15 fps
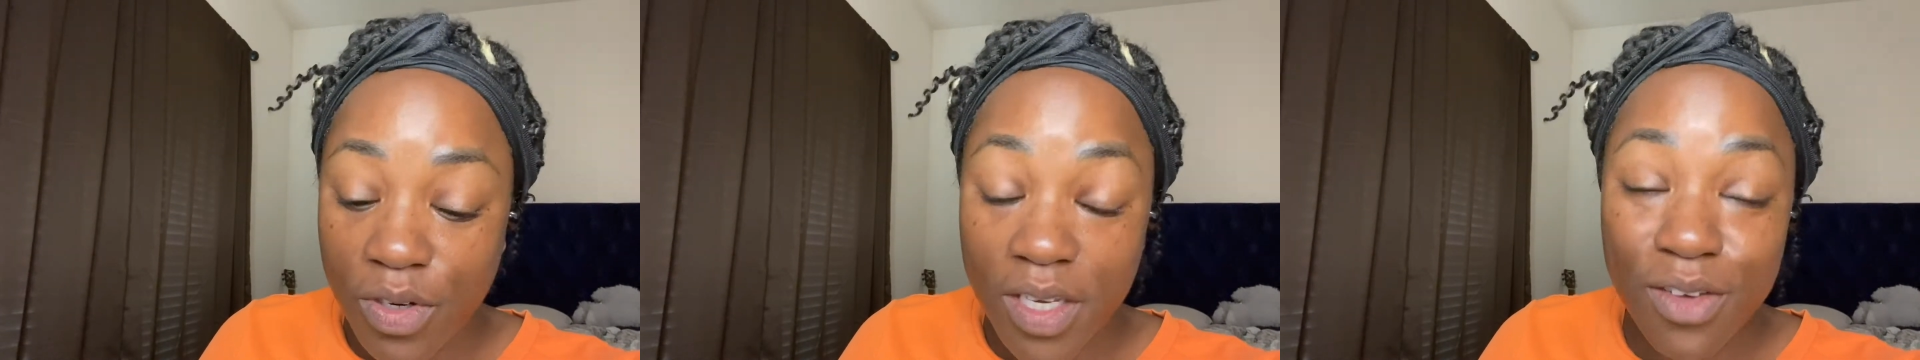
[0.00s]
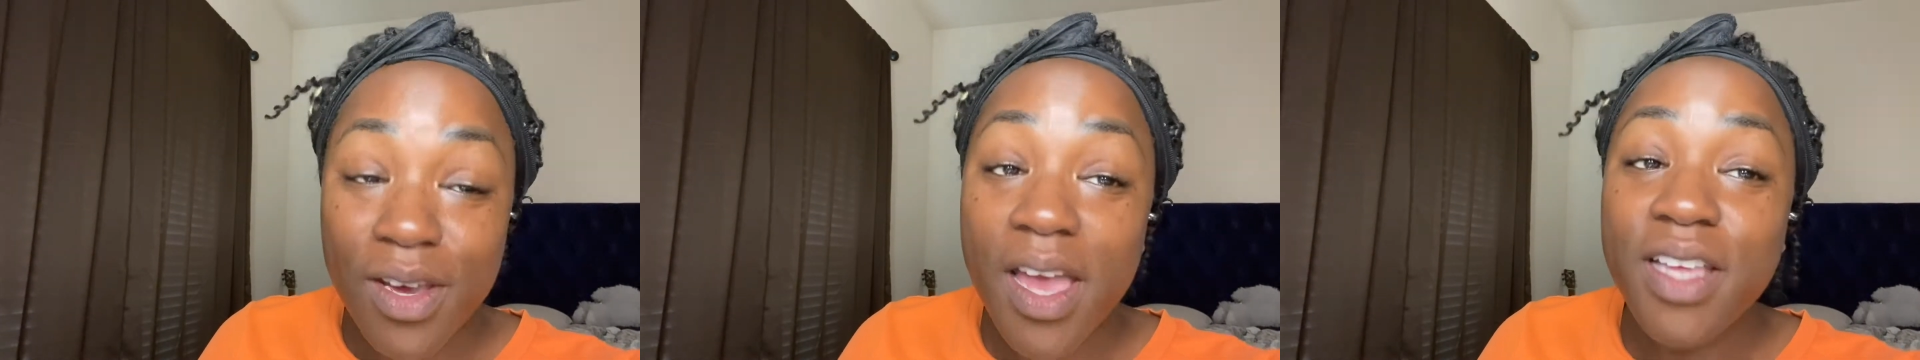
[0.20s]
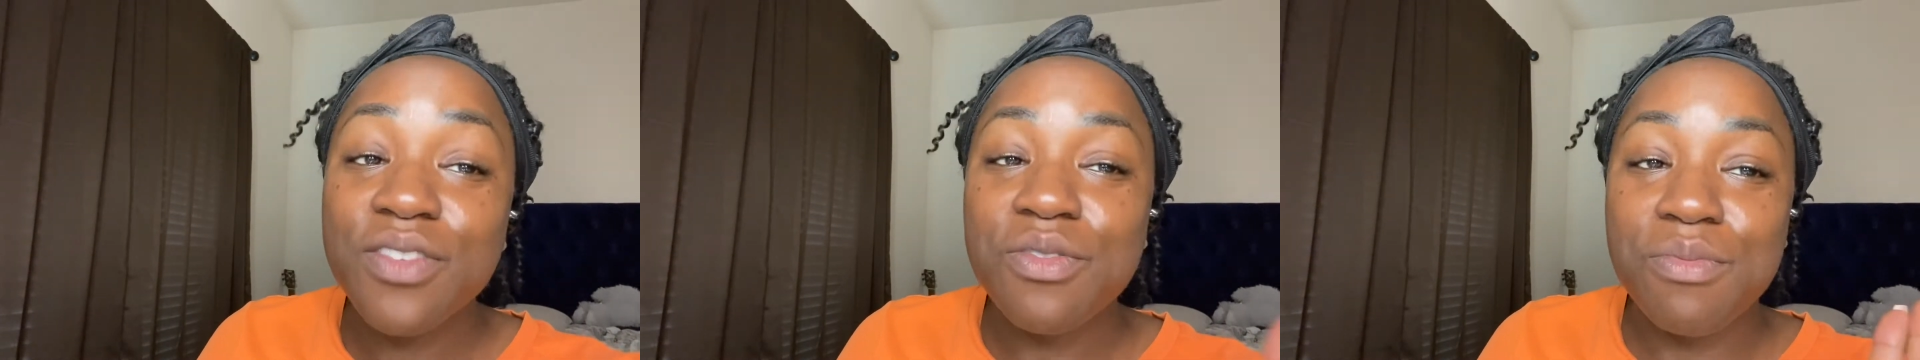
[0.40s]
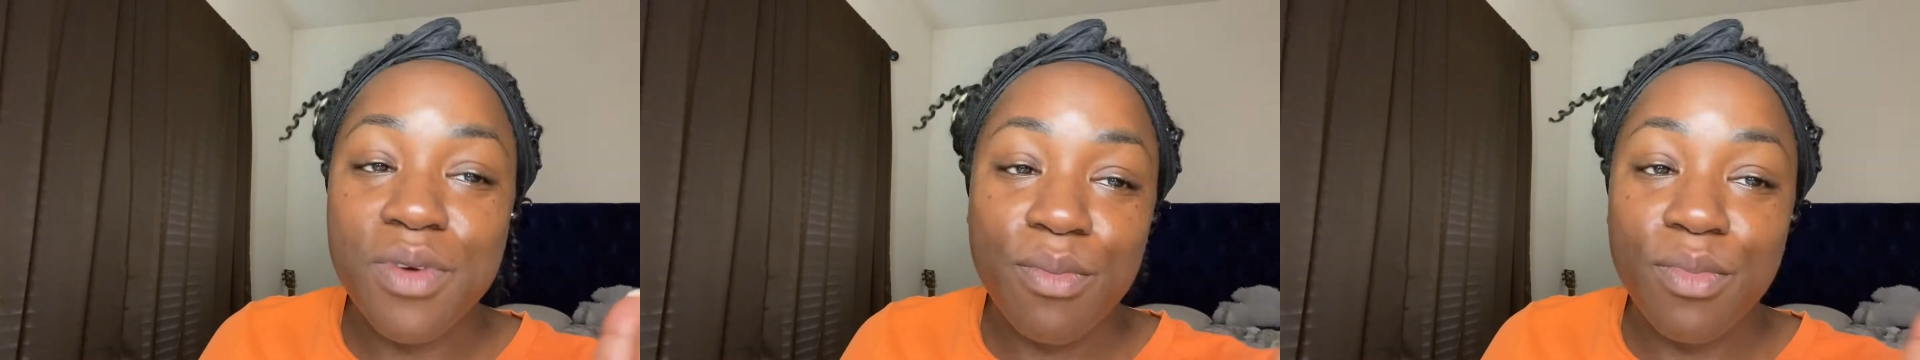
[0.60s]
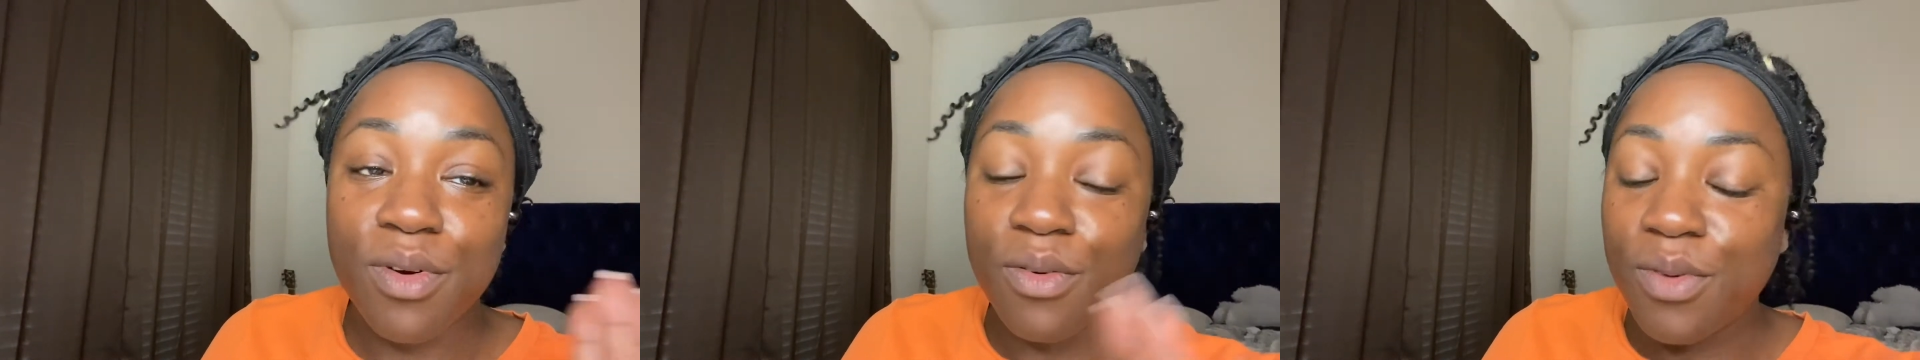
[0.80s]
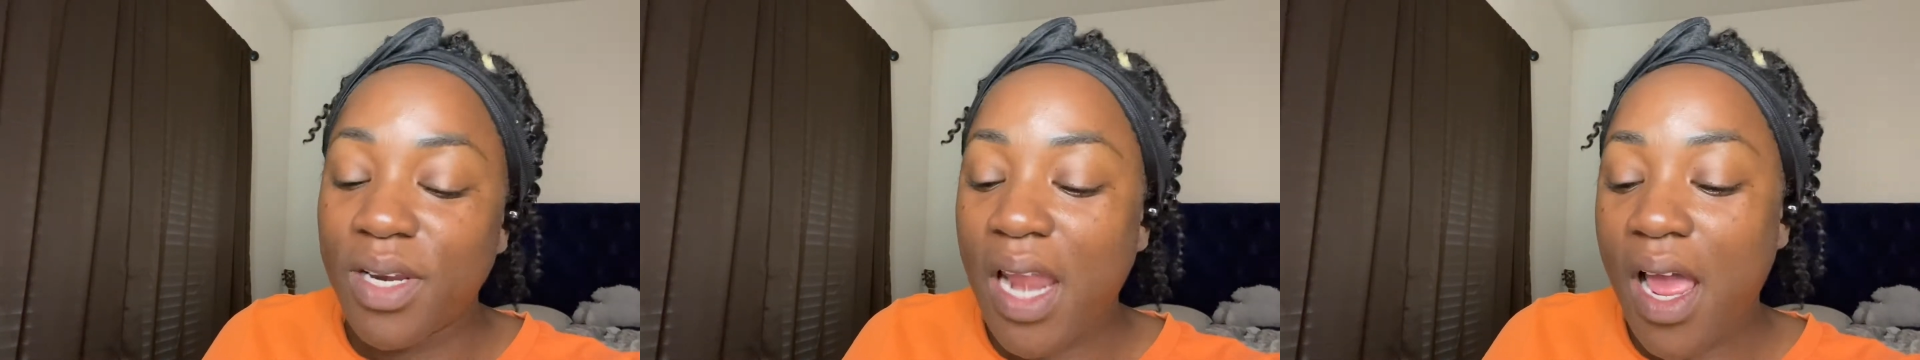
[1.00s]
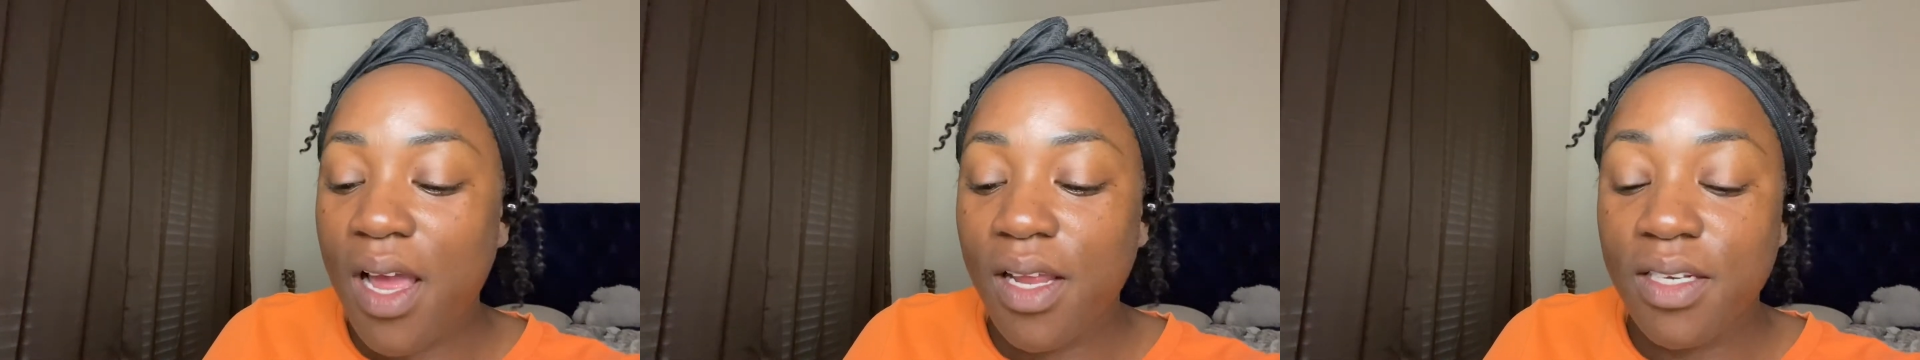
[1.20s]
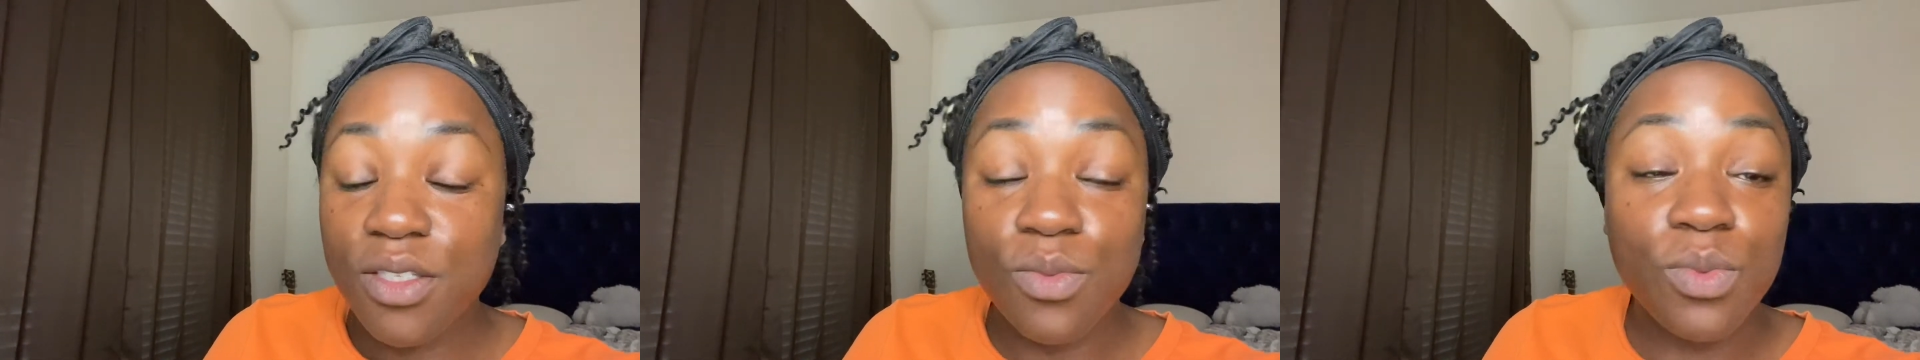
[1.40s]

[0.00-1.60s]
You guys remember when I